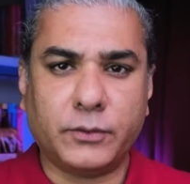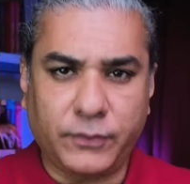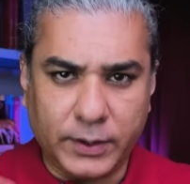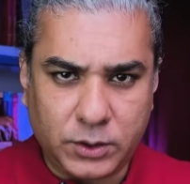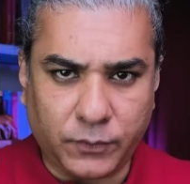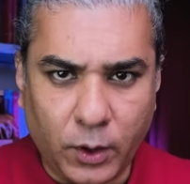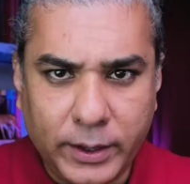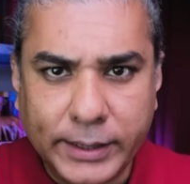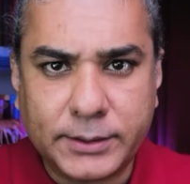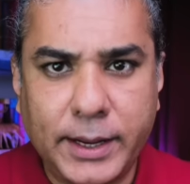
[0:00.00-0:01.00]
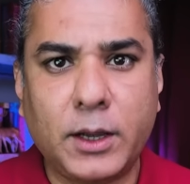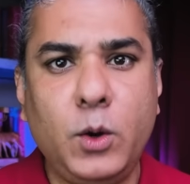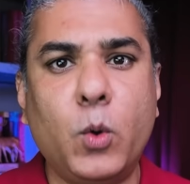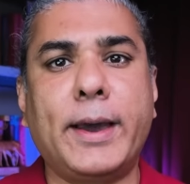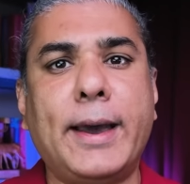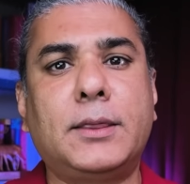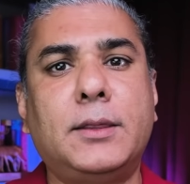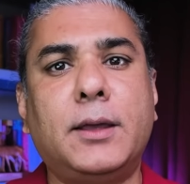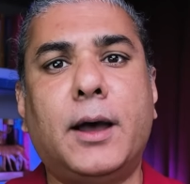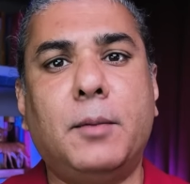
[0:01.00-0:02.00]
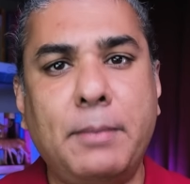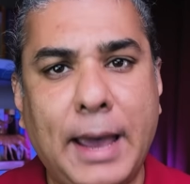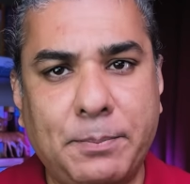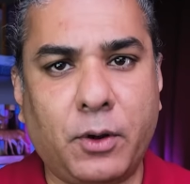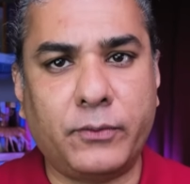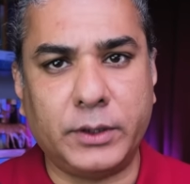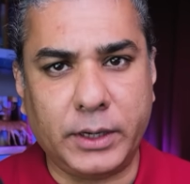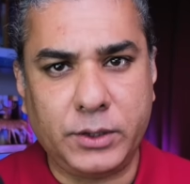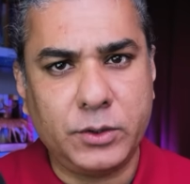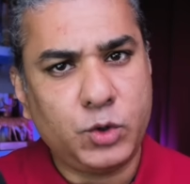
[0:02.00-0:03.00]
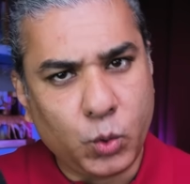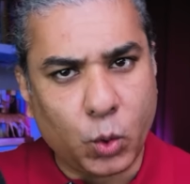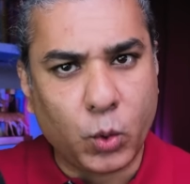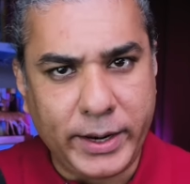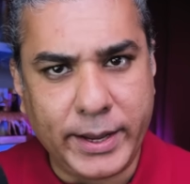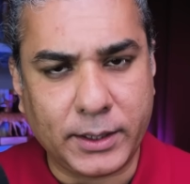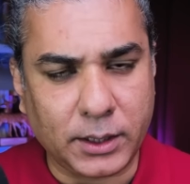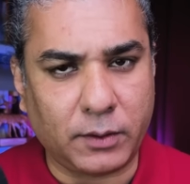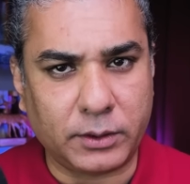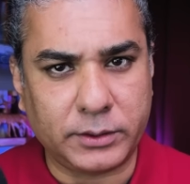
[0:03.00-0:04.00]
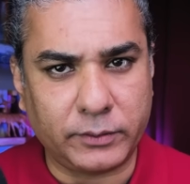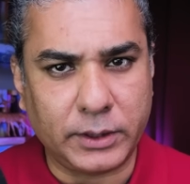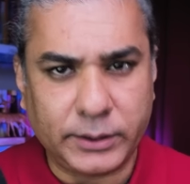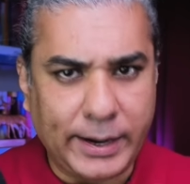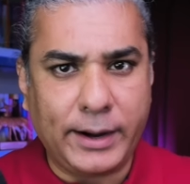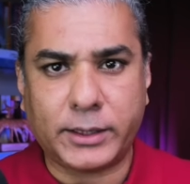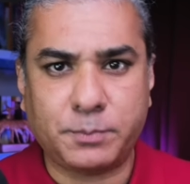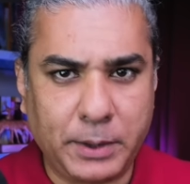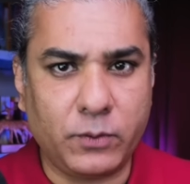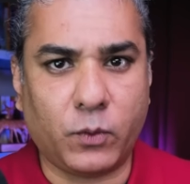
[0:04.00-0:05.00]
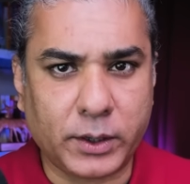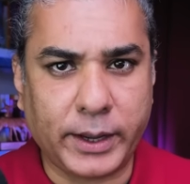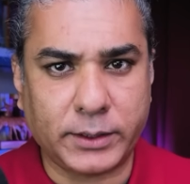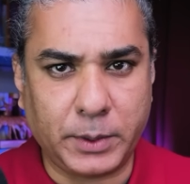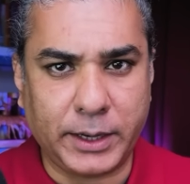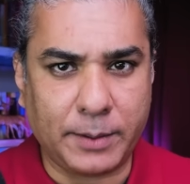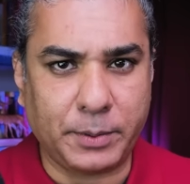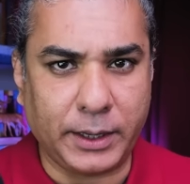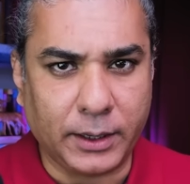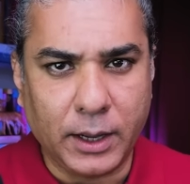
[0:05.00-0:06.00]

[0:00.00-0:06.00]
first of all, let's take a look at a map of the region to orient ourselves, and then I'll explain what has been happening.